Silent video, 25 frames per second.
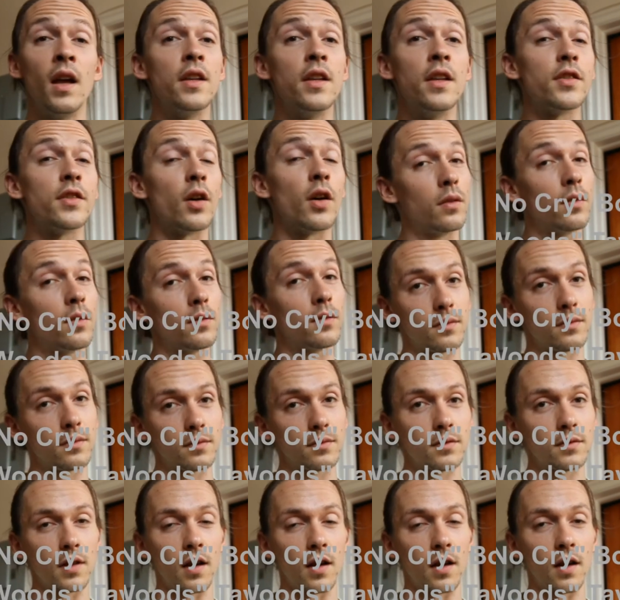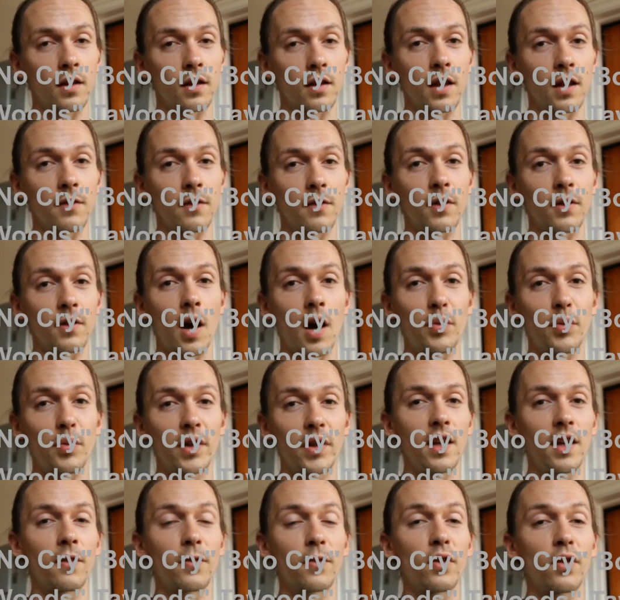So I'll give a couple
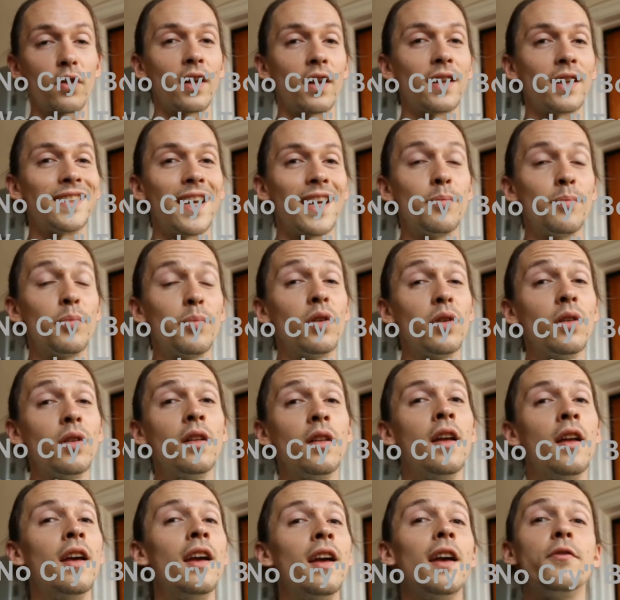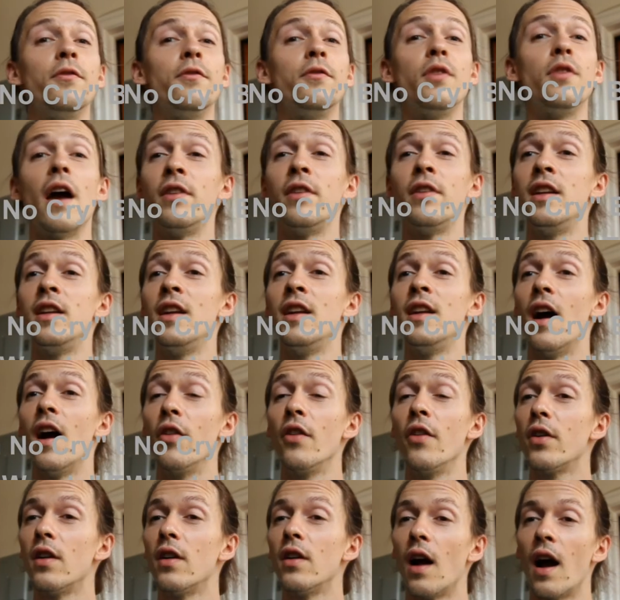here for an example. If you have any
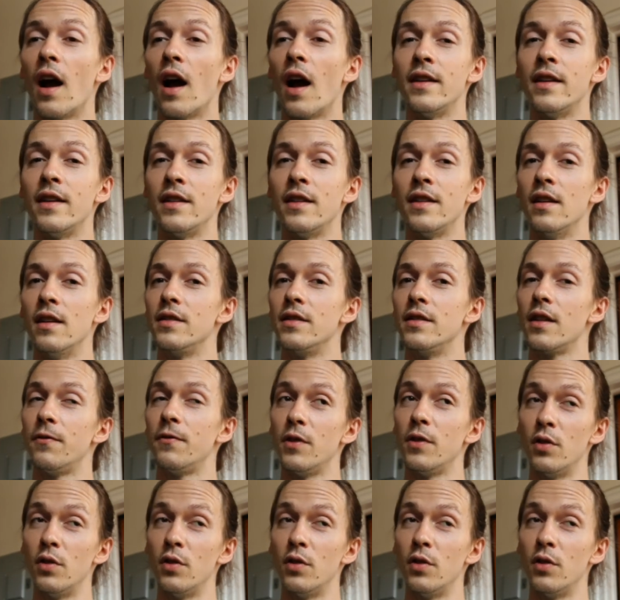other ideas, if